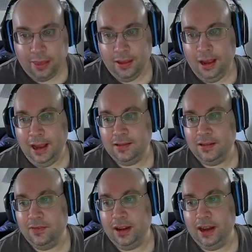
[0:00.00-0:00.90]

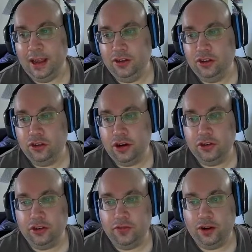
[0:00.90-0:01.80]
Excavate ancient
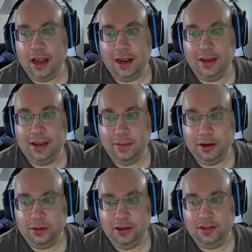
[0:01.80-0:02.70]
treasure for academic
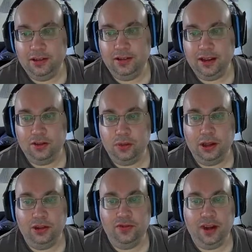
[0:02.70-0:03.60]
reasons as well
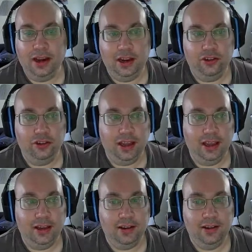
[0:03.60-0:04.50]
as financial
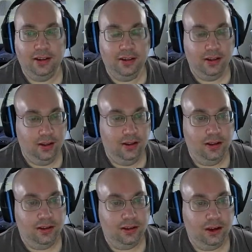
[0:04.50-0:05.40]
gain.
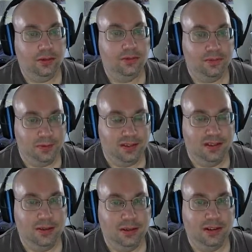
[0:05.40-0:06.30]
So, we'll
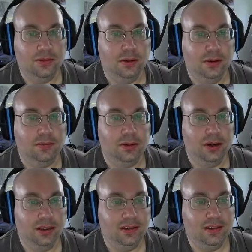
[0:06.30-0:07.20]
see what this one
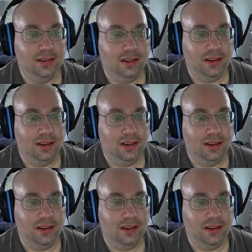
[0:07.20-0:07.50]
brings.